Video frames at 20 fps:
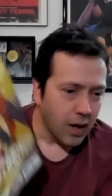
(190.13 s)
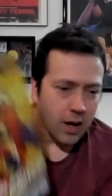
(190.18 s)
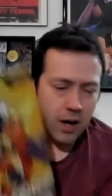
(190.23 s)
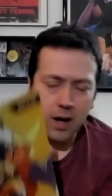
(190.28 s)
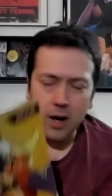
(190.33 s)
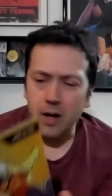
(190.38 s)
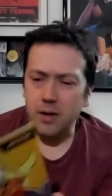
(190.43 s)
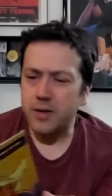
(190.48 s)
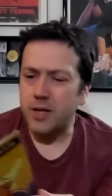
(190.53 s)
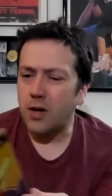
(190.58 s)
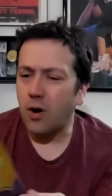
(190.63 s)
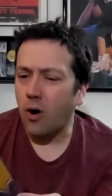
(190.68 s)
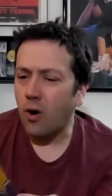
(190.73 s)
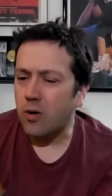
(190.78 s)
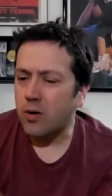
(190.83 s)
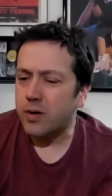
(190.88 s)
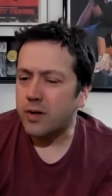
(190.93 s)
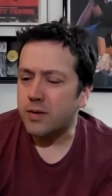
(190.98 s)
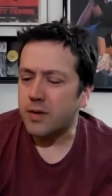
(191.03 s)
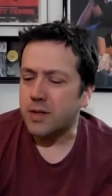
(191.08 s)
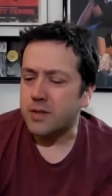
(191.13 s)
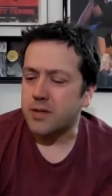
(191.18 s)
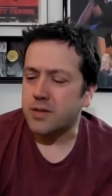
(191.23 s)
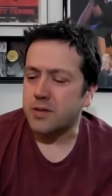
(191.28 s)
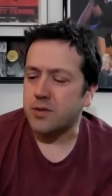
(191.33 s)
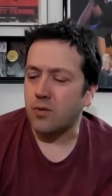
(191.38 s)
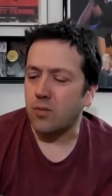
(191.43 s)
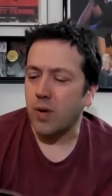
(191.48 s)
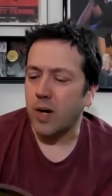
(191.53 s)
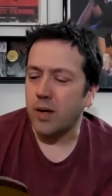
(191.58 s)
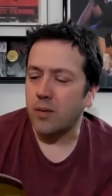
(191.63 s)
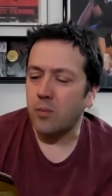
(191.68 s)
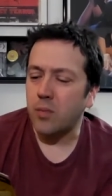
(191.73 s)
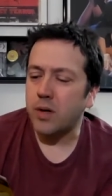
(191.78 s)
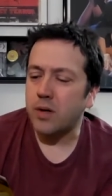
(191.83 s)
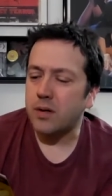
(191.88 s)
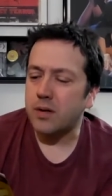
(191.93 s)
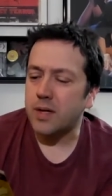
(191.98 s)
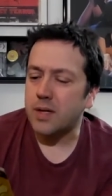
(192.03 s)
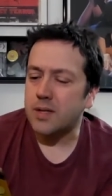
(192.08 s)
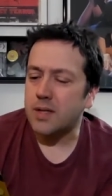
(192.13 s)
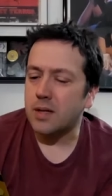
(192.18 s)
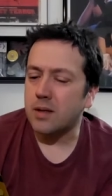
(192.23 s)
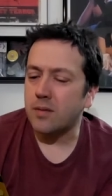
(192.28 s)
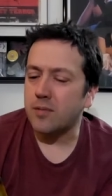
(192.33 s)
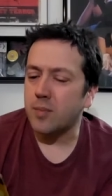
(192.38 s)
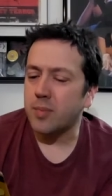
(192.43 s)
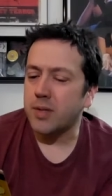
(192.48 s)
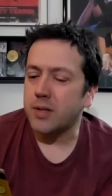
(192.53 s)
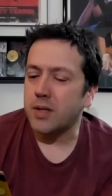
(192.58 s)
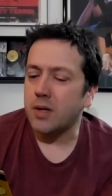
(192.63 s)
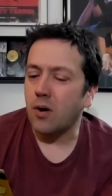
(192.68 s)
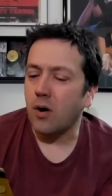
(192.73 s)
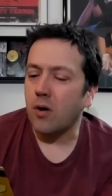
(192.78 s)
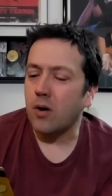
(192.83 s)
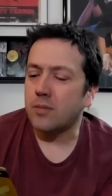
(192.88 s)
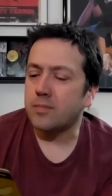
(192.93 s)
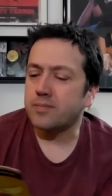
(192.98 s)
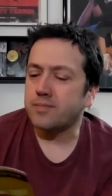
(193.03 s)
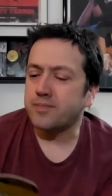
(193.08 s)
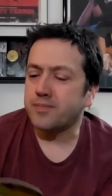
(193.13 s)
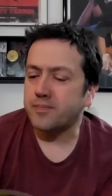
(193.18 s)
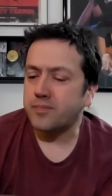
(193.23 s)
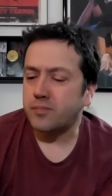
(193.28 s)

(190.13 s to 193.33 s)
The art in this is great. One of the things I love about the art